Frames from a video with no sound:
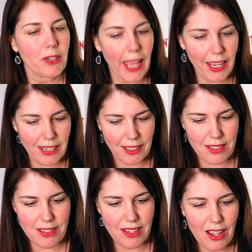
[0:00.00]

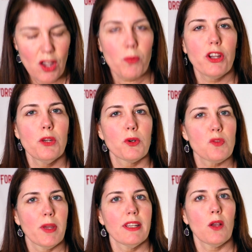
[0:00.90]
cadence where you were
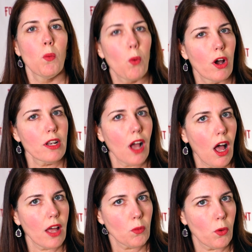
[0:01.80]
spending one
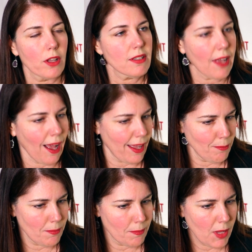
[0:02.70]
on one
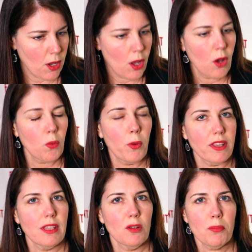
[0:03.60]
time
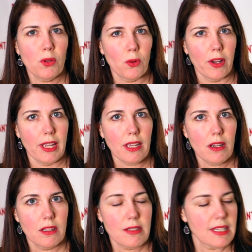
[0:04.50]
with the employee,
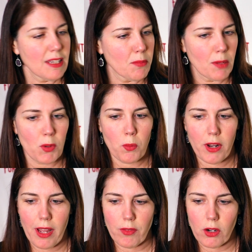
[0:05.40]
team member,
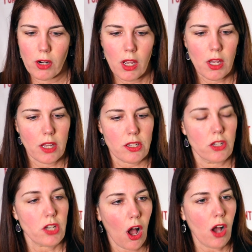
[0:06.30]
whatever, to
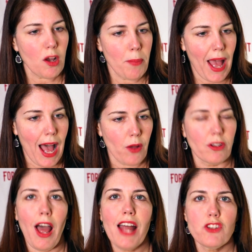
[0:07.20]
talk about
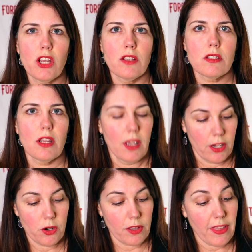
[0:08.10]
not just
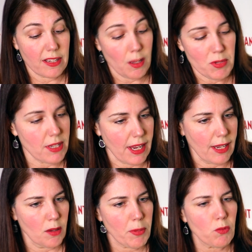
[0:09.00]
here are the things I'm
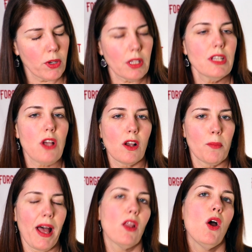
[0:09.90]
seeing, but really talk
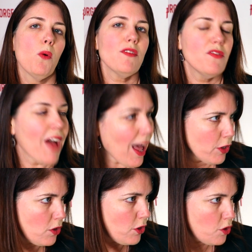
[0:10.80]
about what
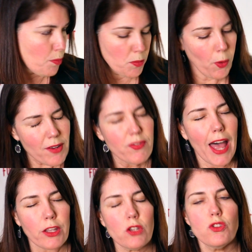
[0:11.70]
value did you what
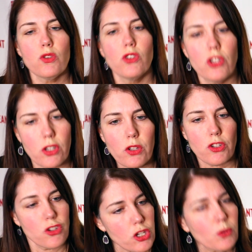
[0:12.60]
value do you
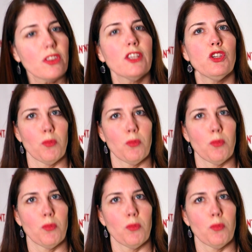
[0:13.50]
did you think